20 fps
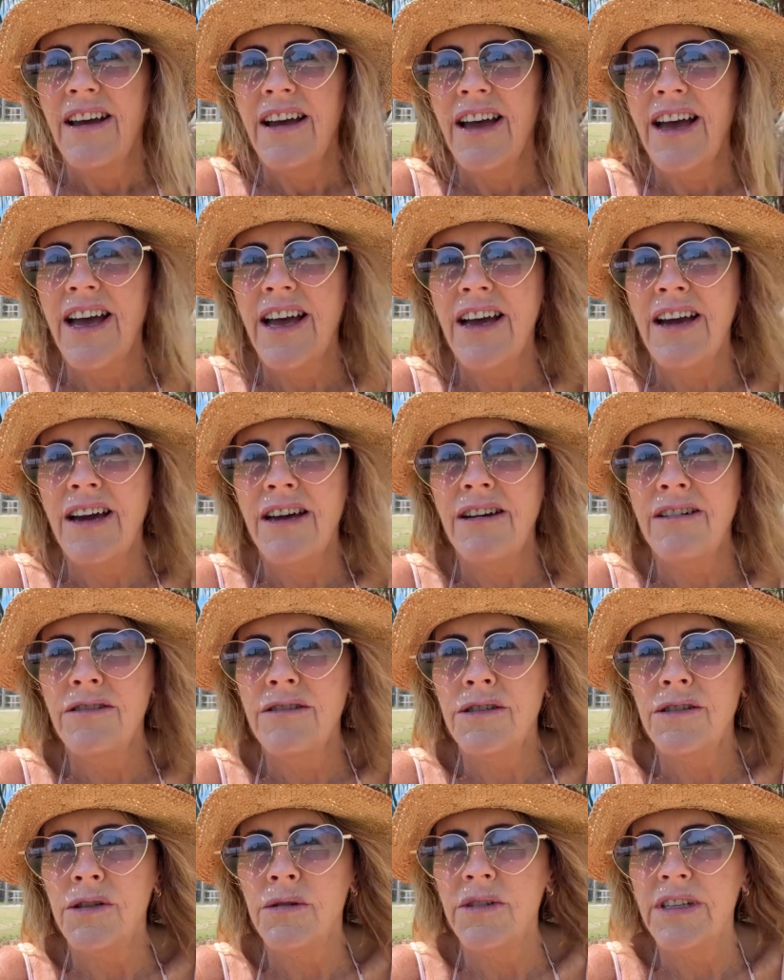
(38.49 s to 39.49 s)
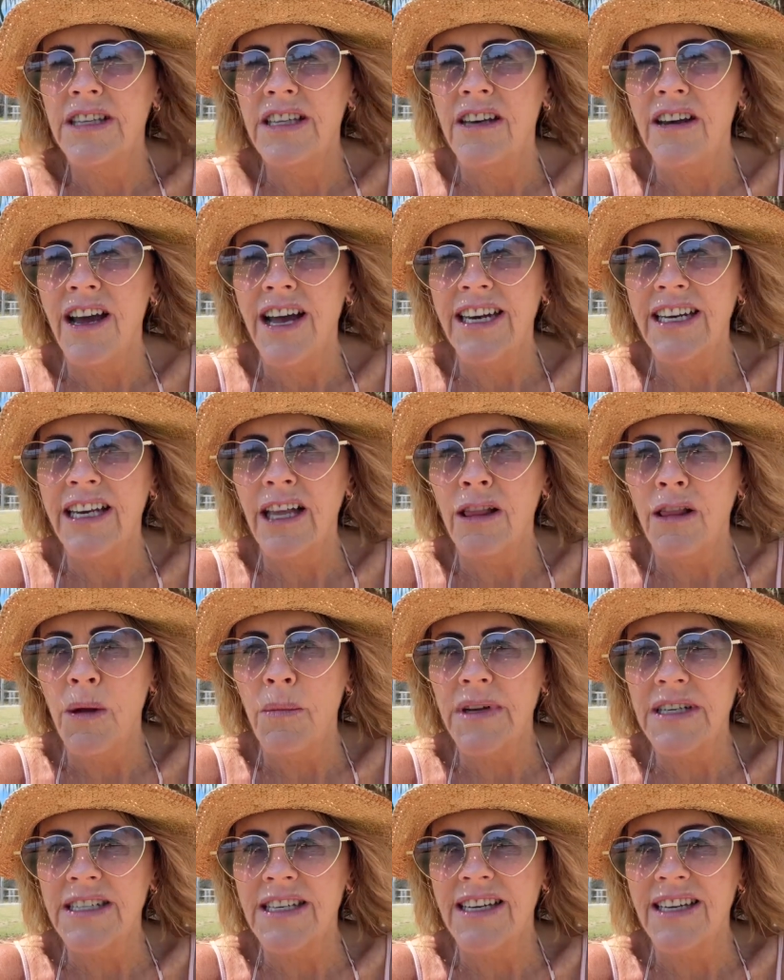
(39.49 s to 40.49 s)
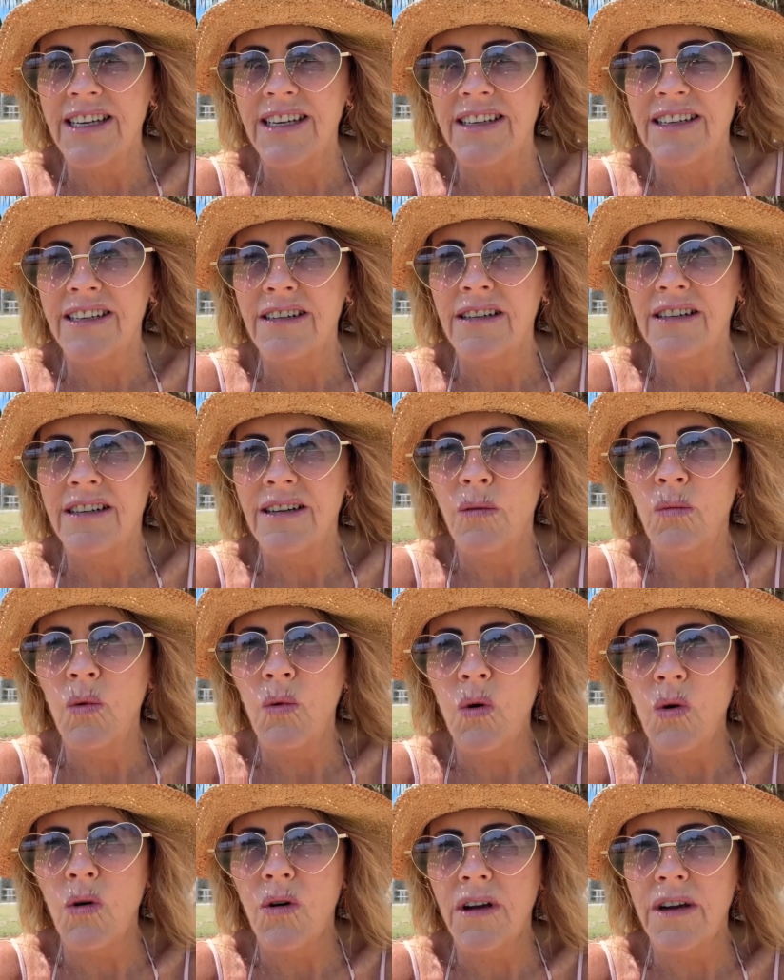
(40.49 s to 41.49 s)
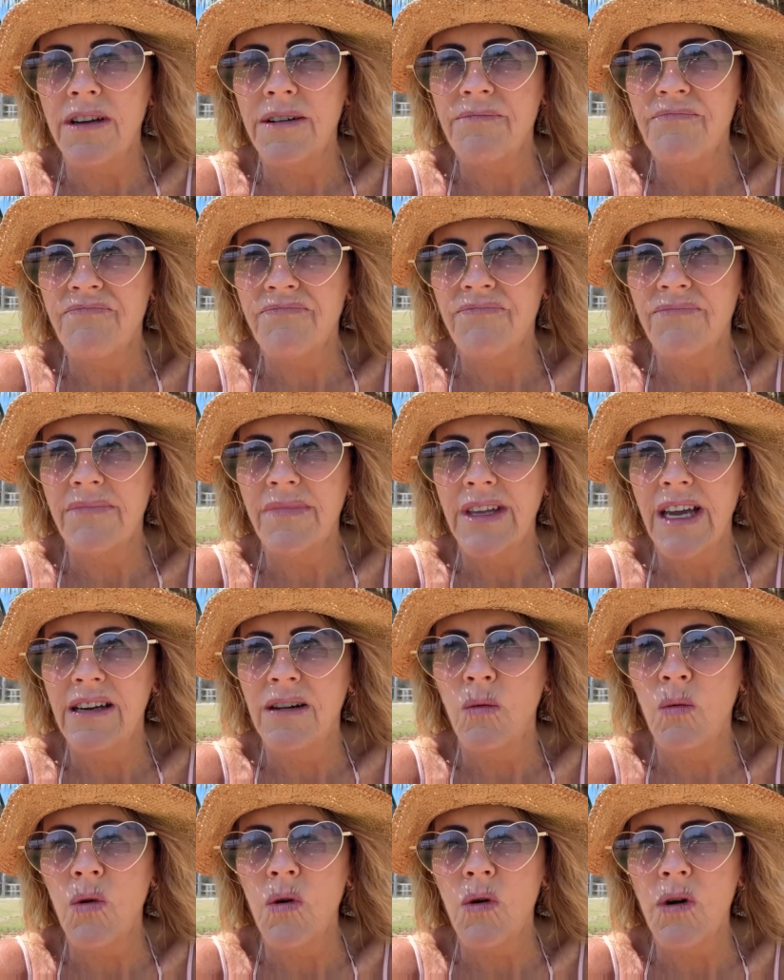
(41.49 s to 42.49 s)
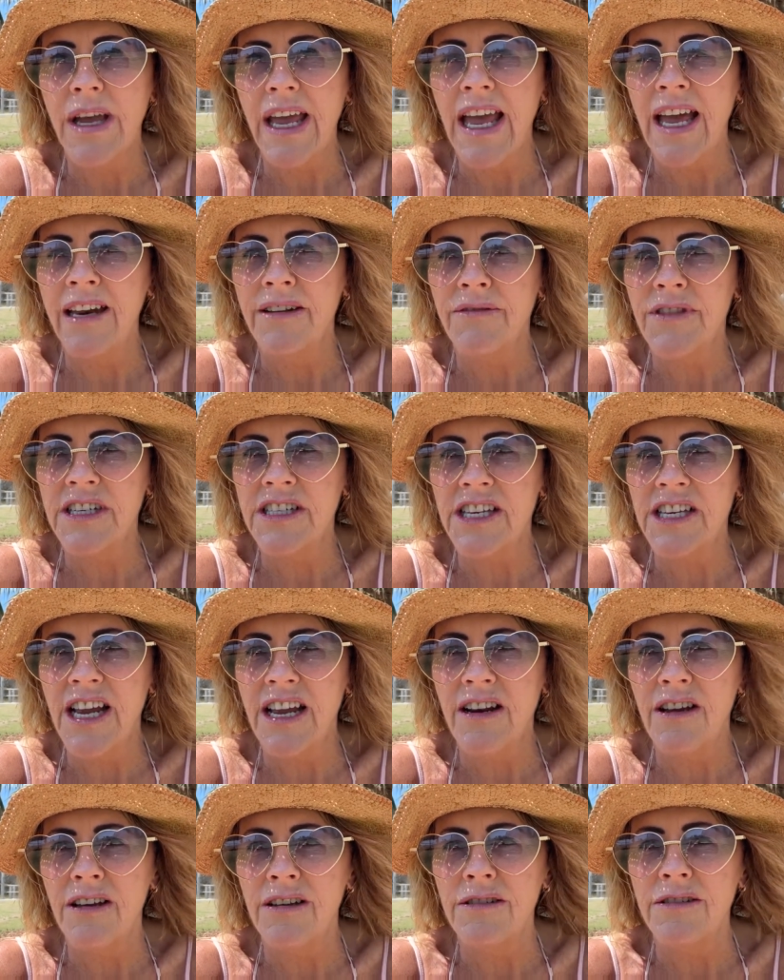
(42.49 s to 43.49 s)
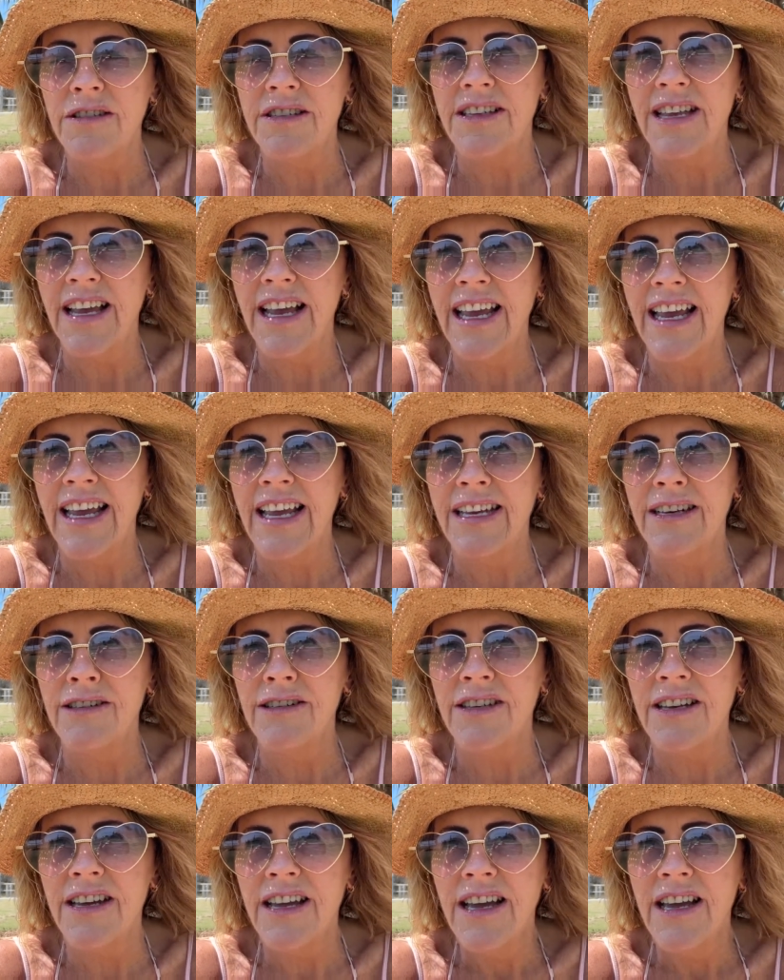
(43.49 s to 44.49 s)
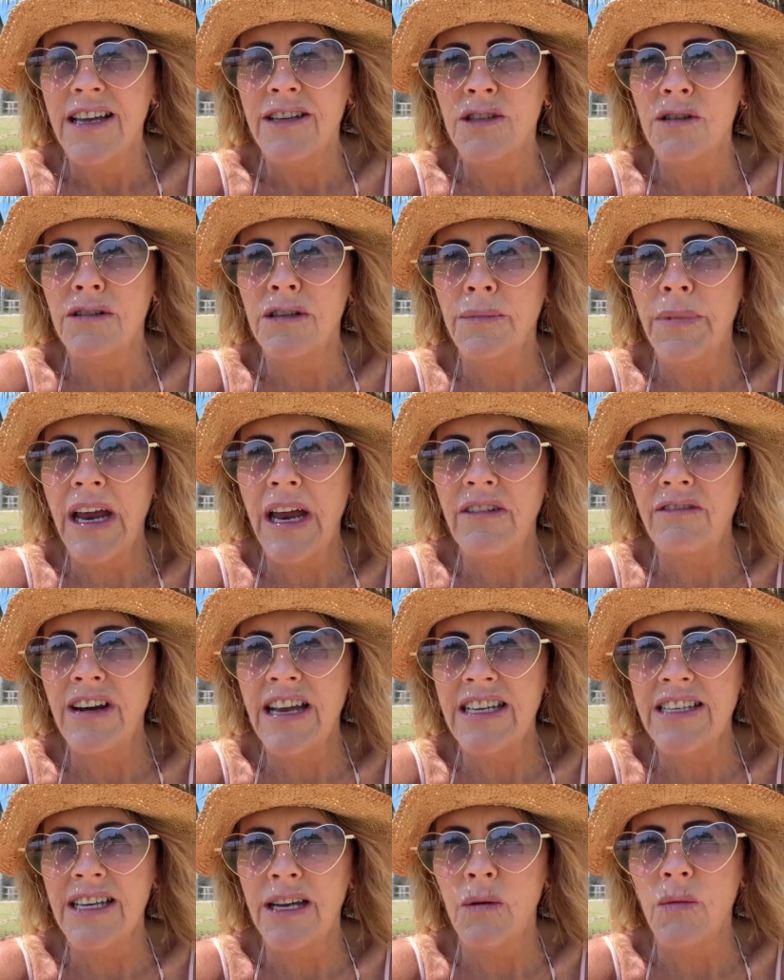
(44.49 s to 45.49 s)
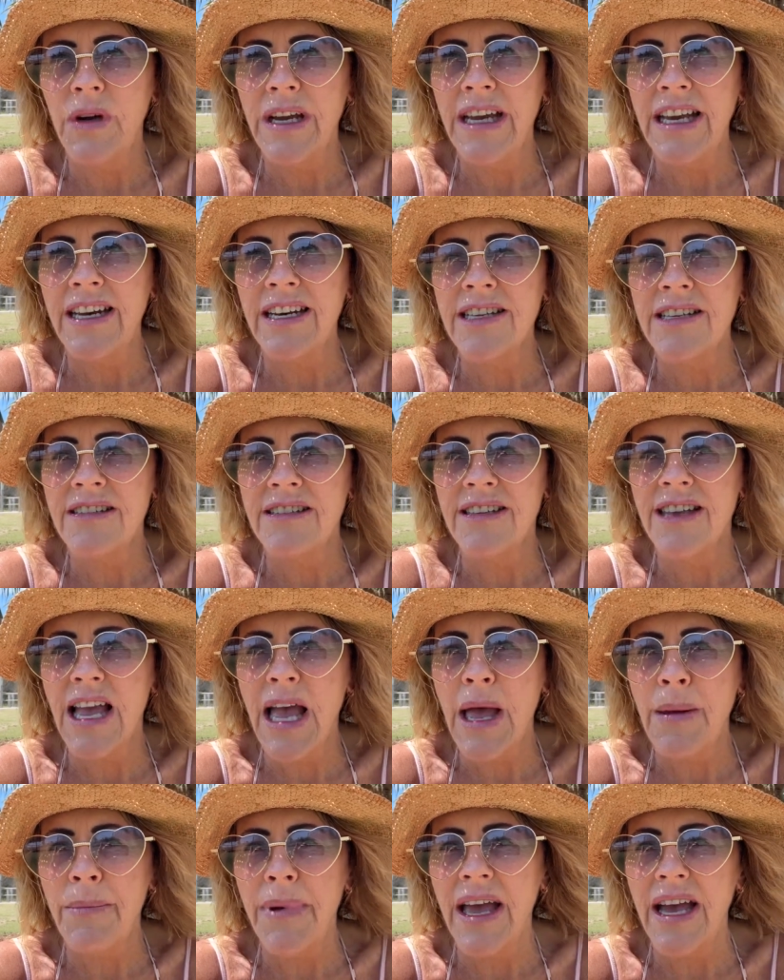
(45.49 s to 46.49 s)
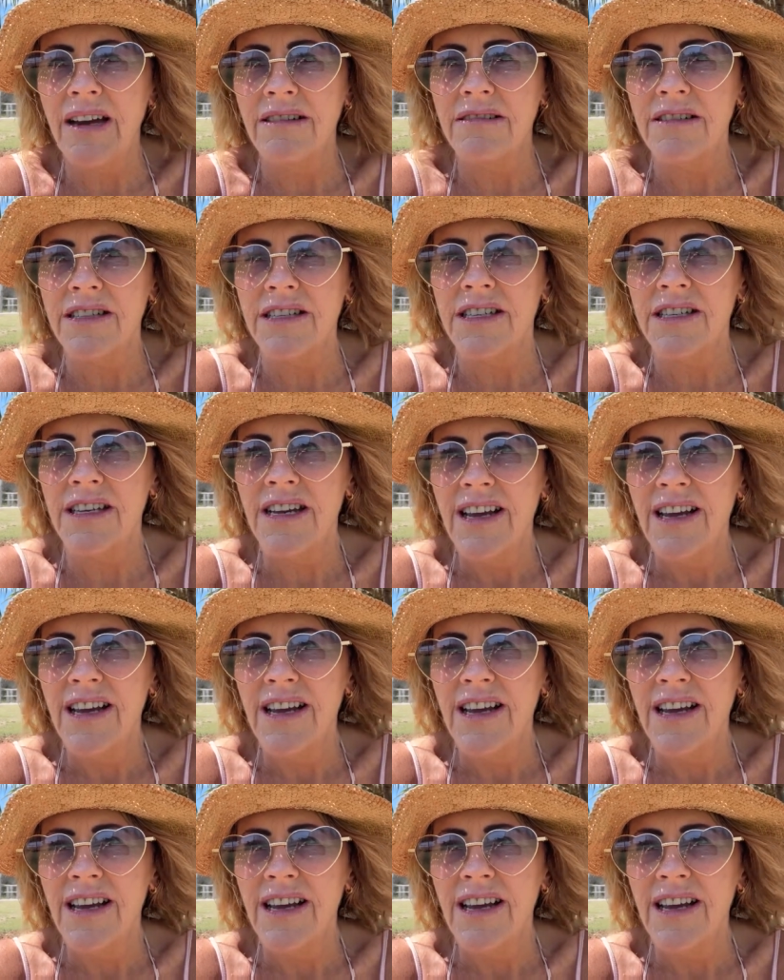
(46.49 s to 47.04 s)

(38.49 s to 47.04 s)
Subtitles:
are doing the 9-kilometre walk out of the shadows. And it's all about raising awareness about